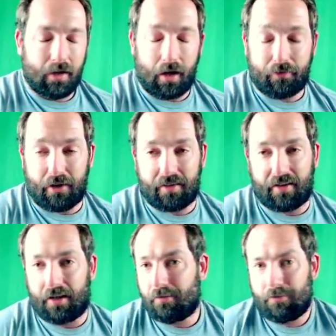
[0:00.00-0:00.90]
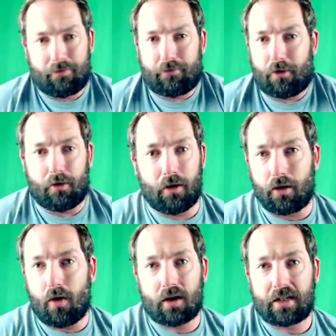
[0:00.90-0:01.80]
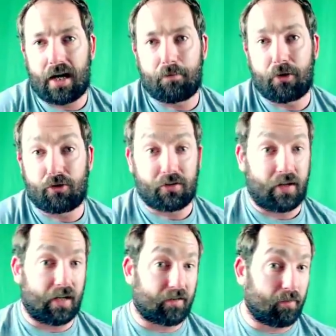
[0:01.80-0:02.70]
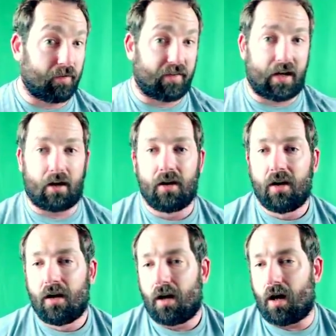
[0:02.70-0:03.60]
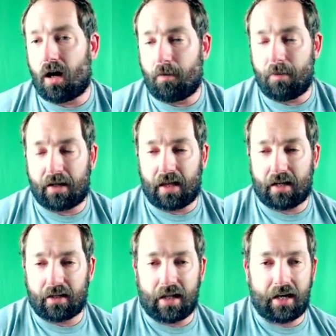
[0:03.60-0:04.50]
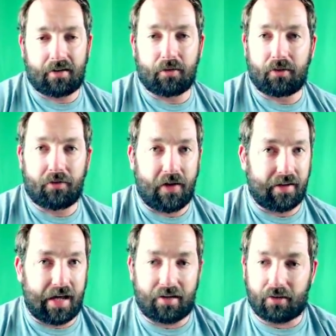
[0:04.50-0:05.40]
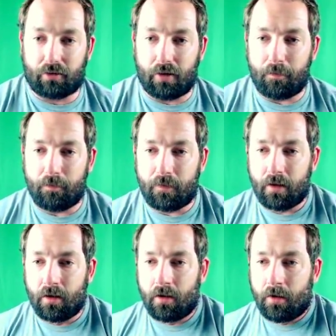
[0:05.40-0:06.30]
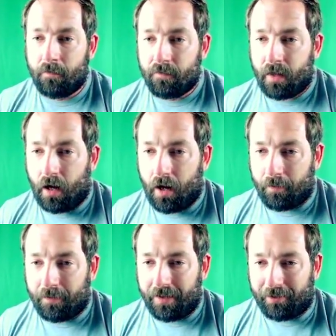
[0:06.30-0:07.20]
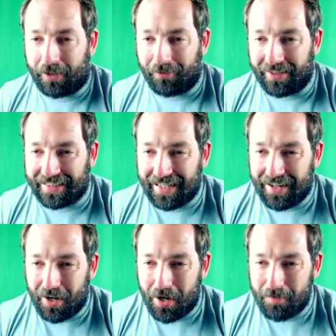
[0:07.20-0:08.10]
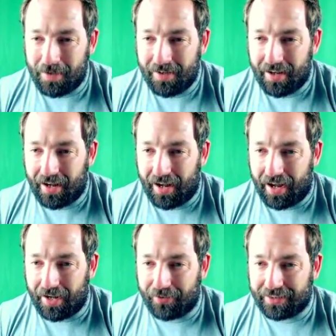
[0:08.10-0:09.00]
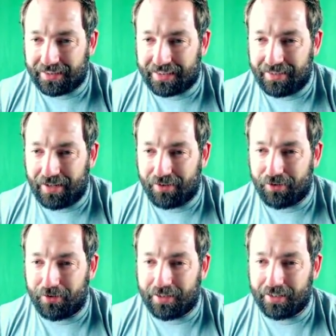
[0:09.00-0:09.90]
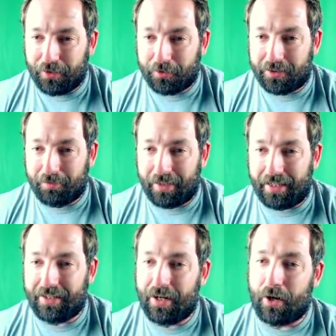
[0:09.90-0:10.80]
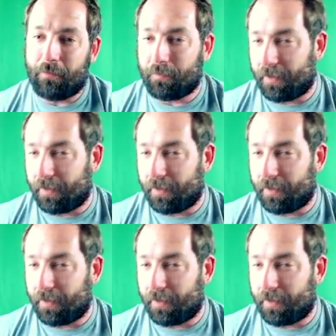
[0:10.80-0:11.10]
Francine for a long time. Patricia Nixon was there. Met a lot of clients. It was a fantastic trip. And Kimmery said, I was his teammate, so you did lose to me. No.